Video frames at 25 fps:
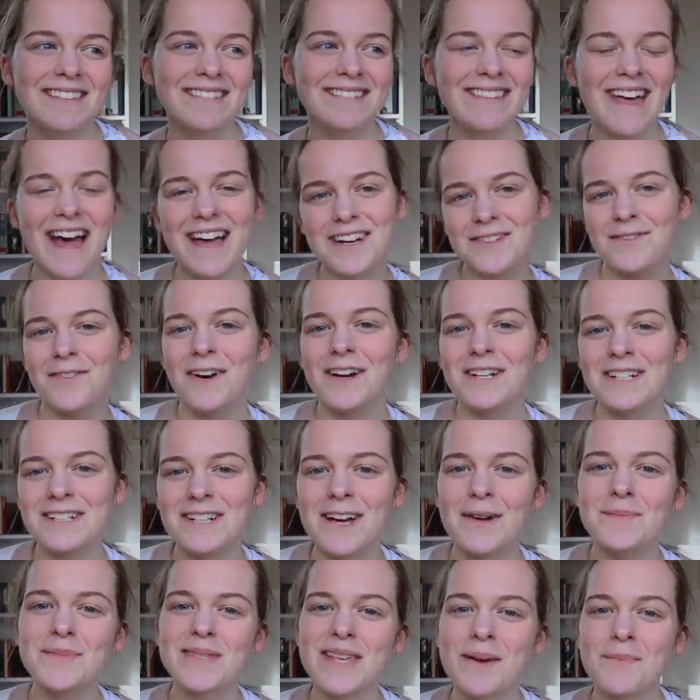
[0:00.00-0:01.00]
they're defined in
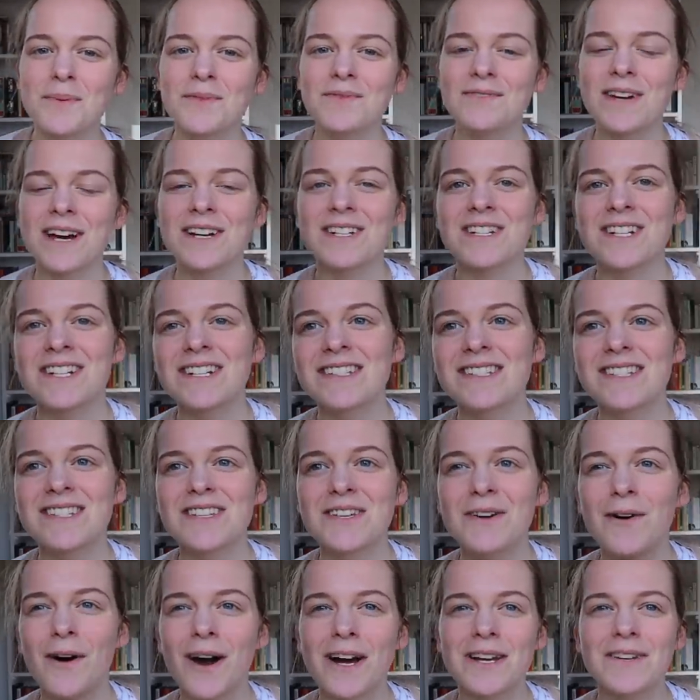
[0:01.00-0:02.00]
terms of their profession, so
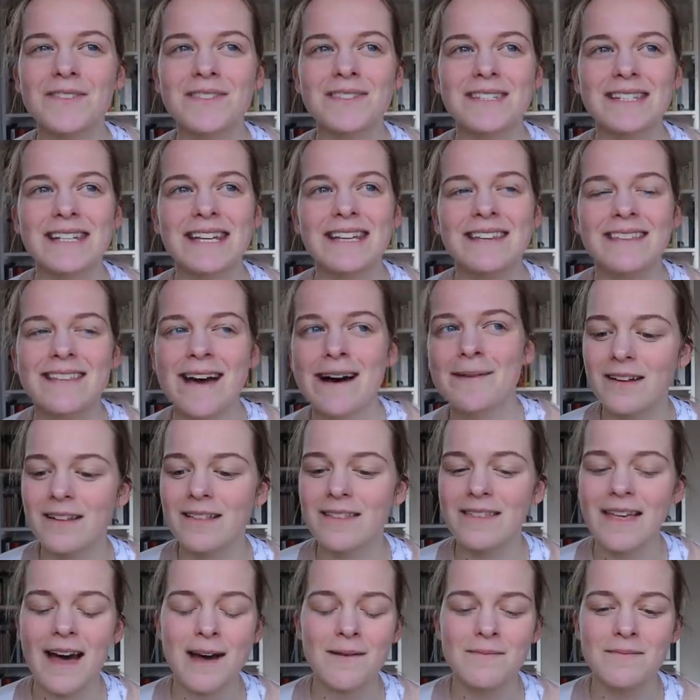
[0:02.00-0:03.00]
you kind of see
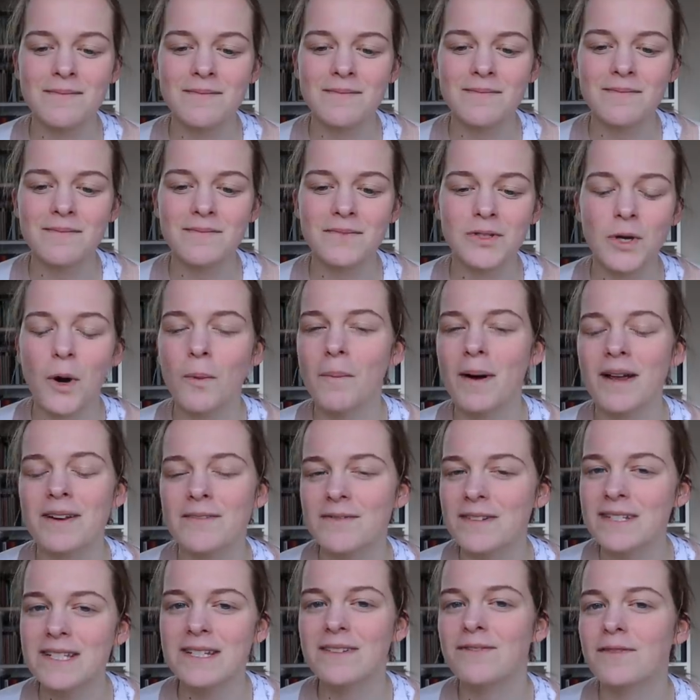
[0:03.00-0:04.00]
them not
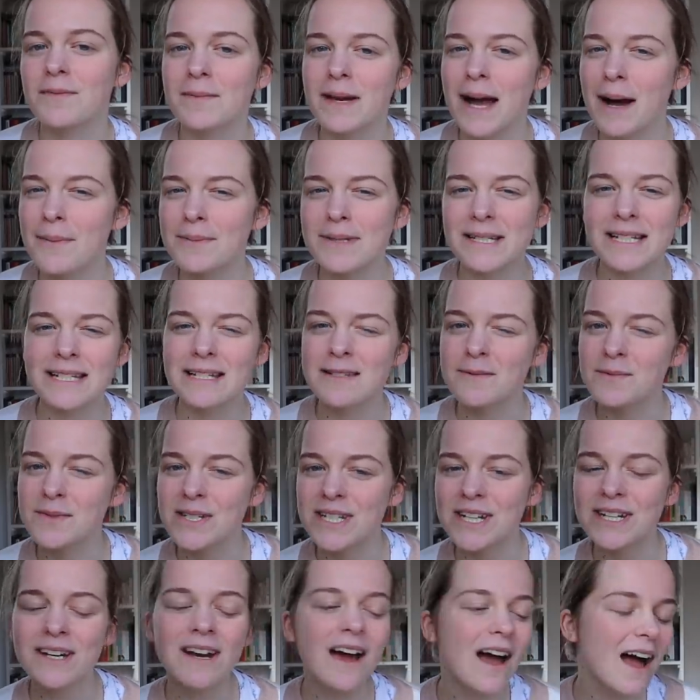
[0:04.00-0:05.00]
benefiting from capitalism
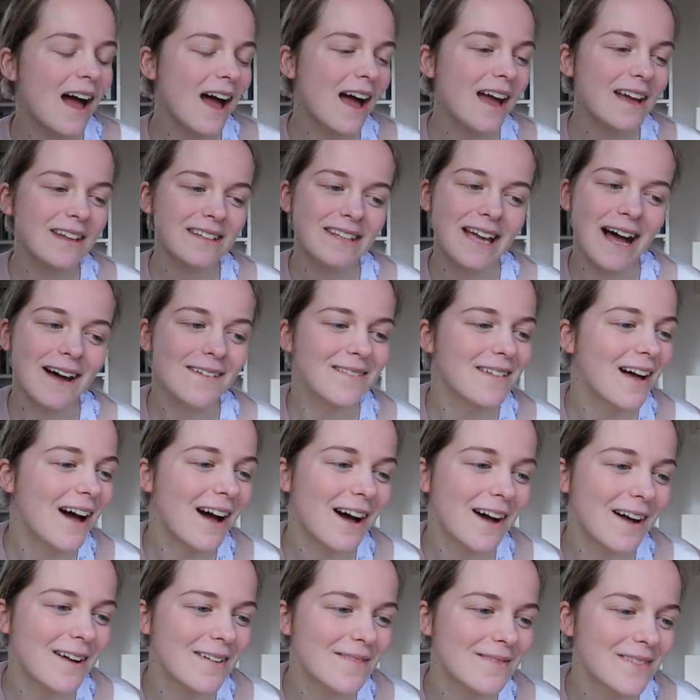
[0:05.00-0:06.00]
too. Yeah,
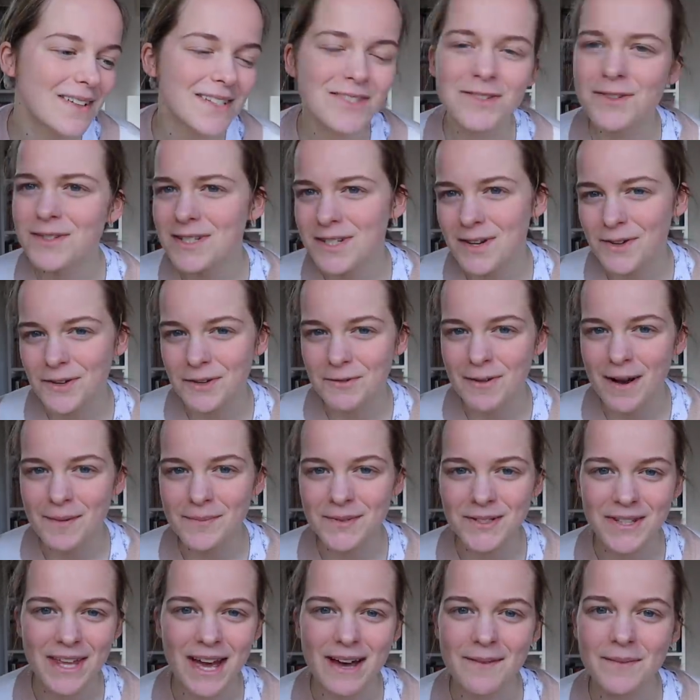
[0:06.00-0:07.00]
sorry to go on a
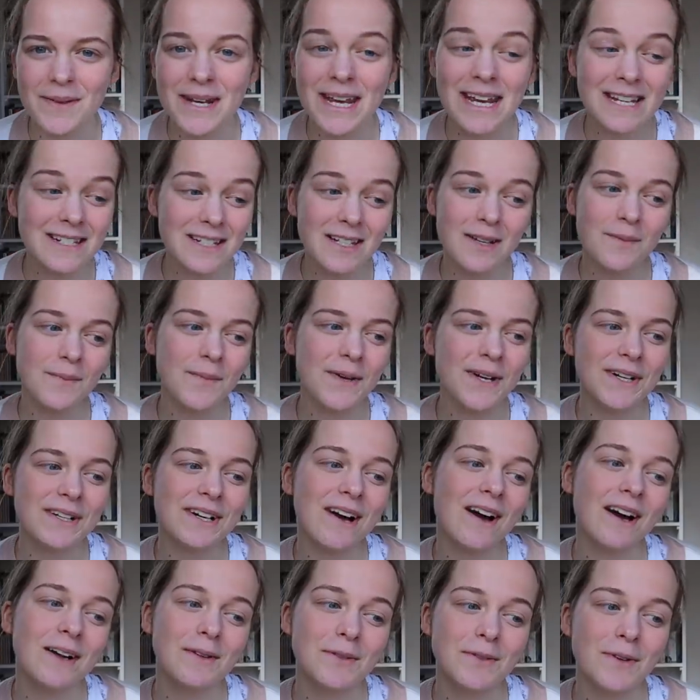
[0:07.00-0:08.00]
ramble there, but it is a good
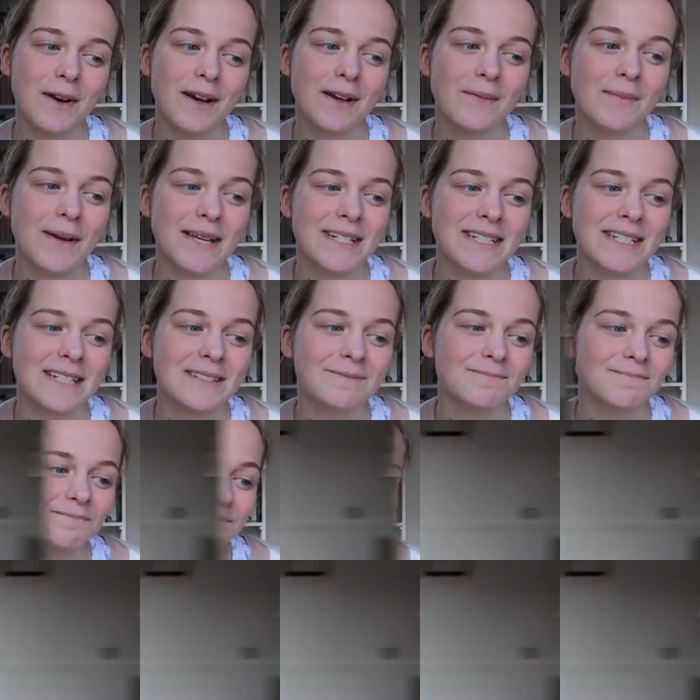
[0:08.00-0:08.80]
book. I would recommend it.